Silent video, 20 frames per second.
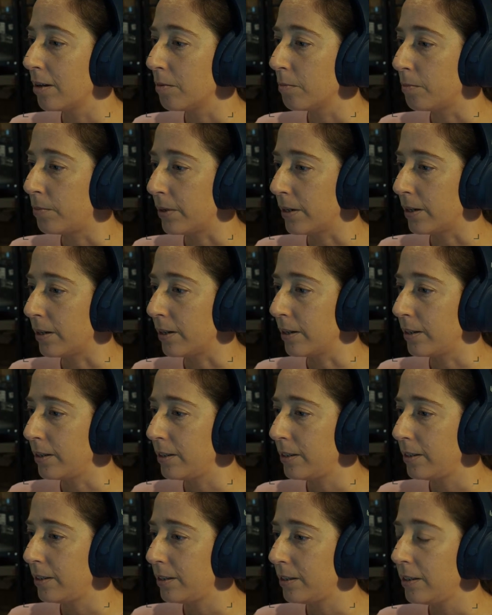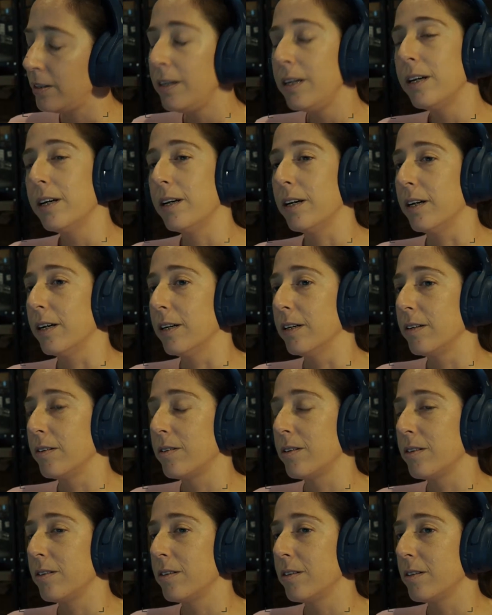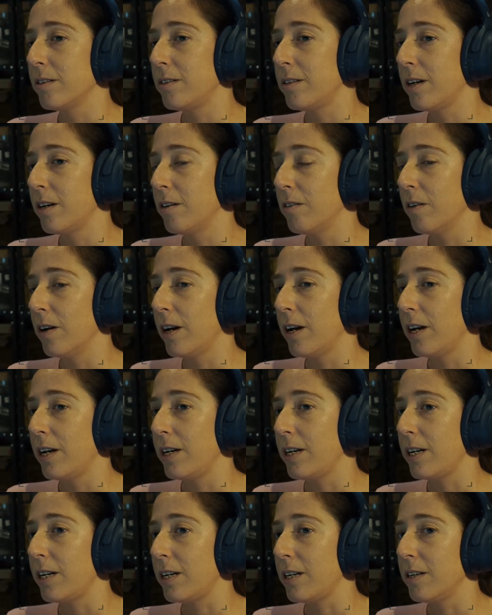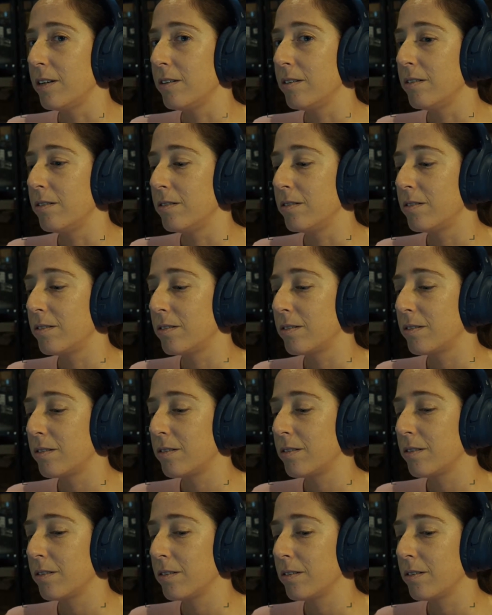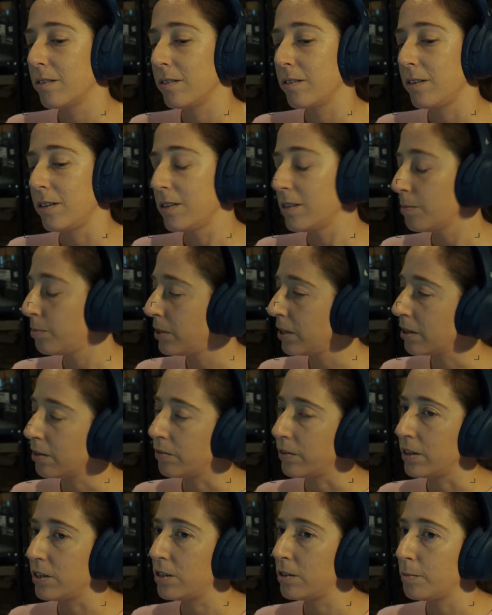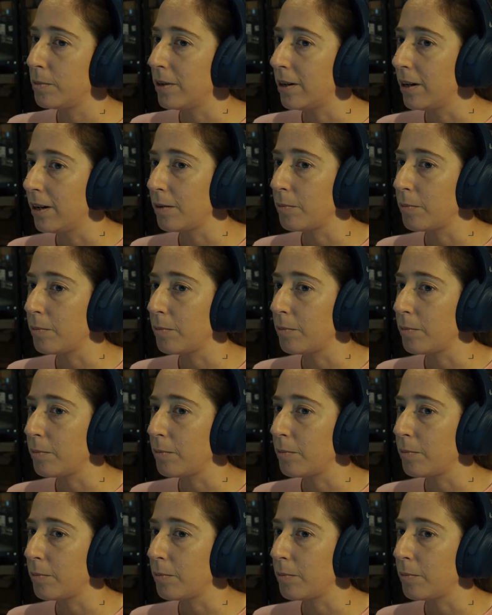But yeah, the Tenere it's a big adventure bike,